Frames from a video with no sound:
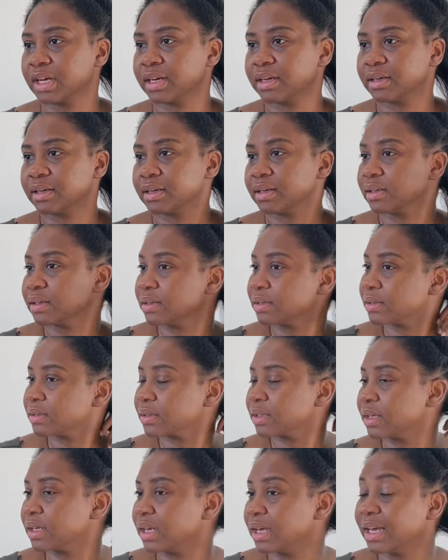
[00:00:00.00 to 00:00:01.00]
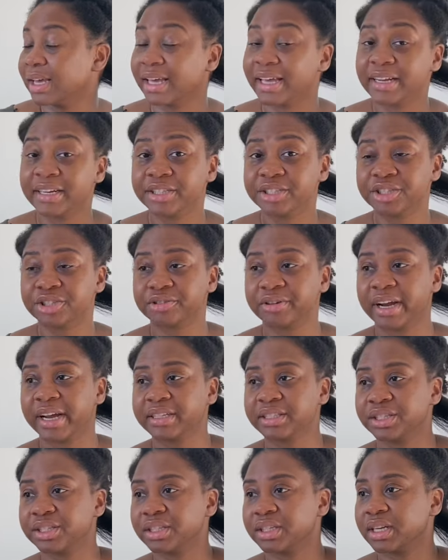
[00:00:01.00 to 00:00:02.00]
uh, it is
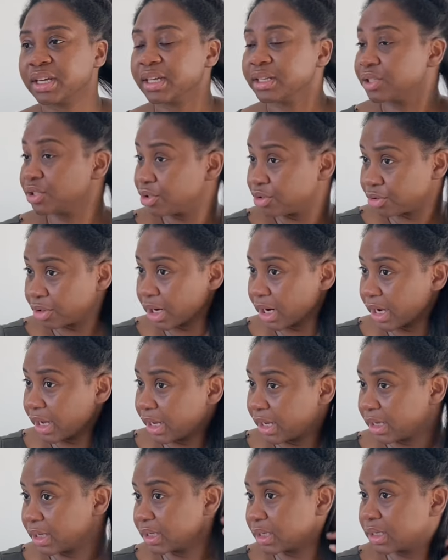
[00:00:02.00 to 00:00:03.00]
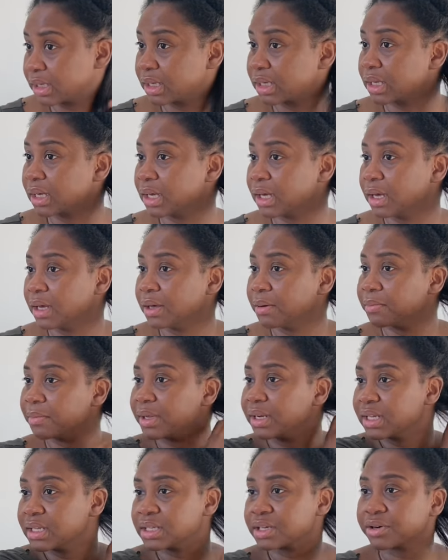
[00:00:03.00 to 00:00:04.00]
stretched, it's dry, but
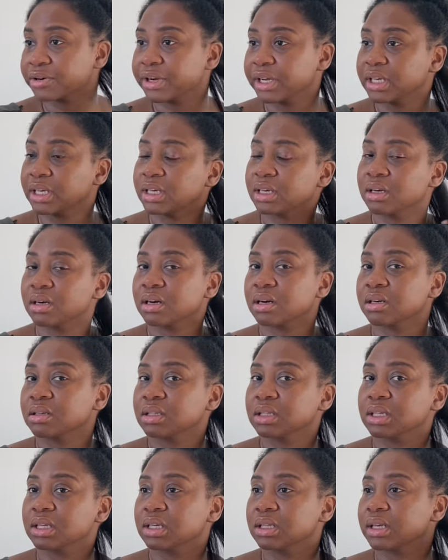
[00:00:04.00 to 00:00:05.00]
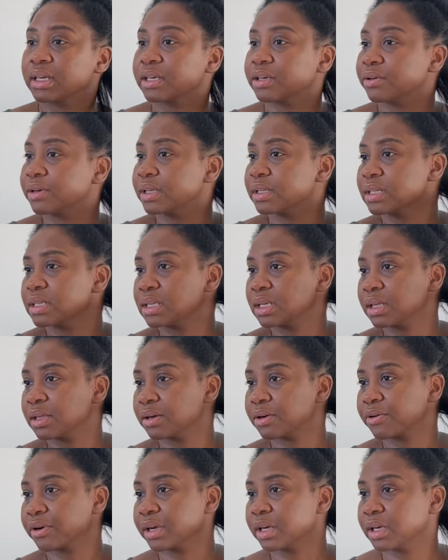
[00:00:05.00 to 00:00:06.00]
it's crinky curly. Like you can see the
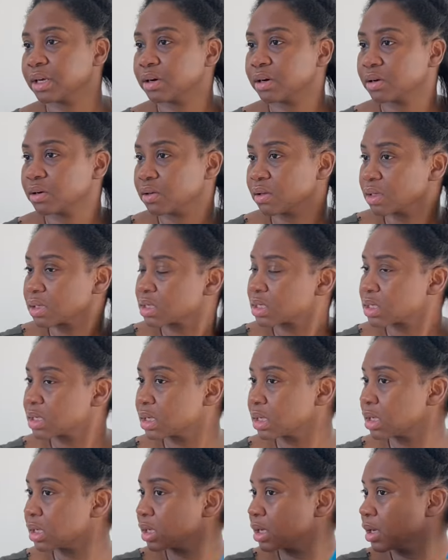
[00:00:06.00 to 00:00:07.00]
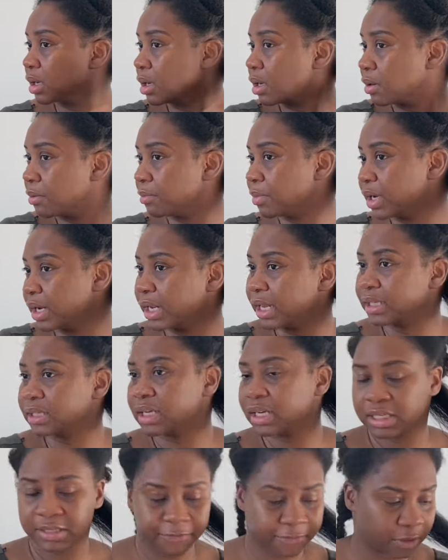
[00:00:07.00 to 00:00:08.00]
crinky curls, but it
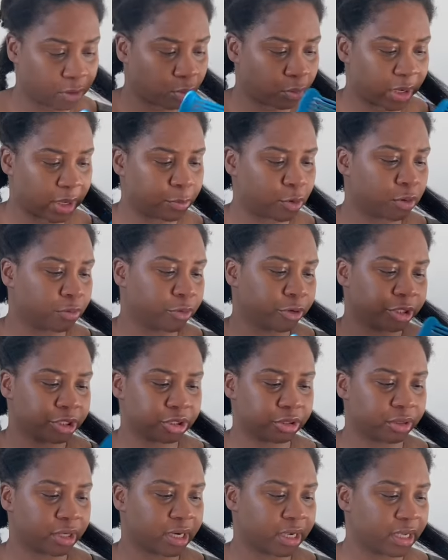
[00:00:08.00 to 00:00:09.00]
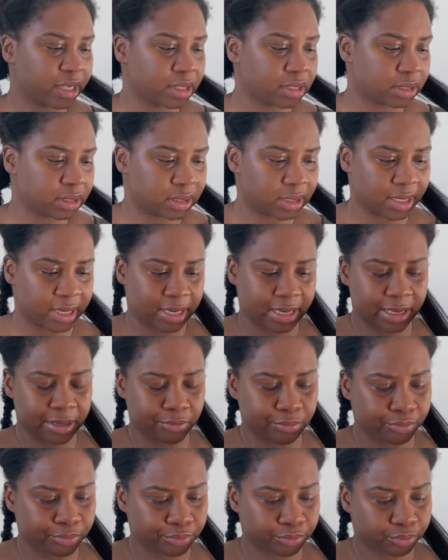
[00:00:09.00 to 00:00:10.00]
does feel way more moisturized.
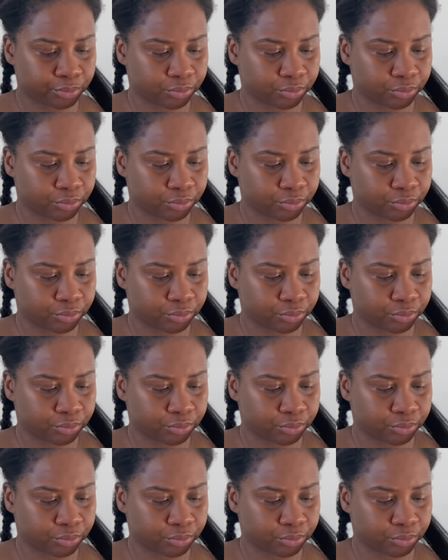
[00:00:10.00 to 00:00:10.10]
Um,